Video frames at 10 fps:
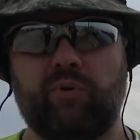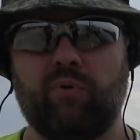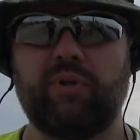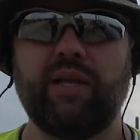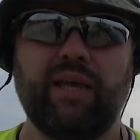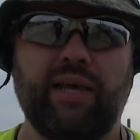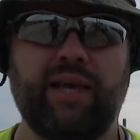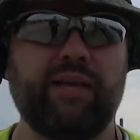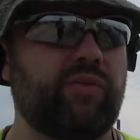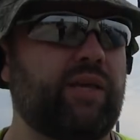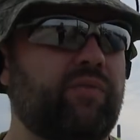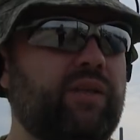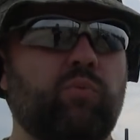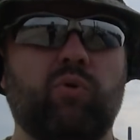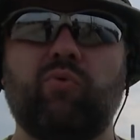pole, anything
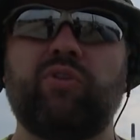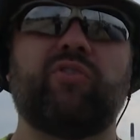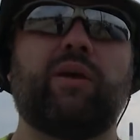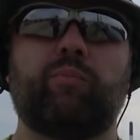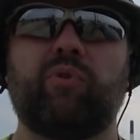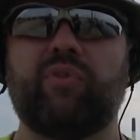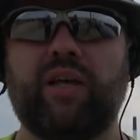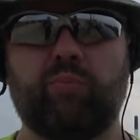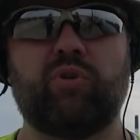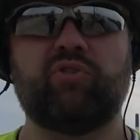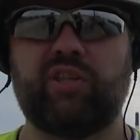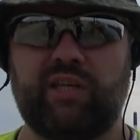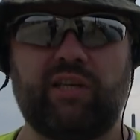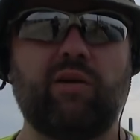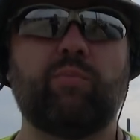that will resemble that
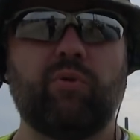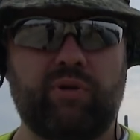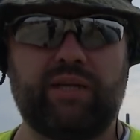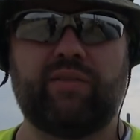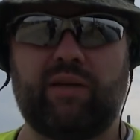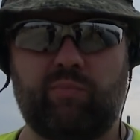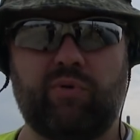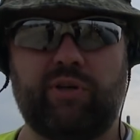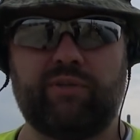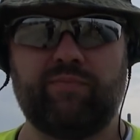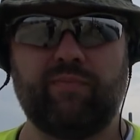particular boat at that point.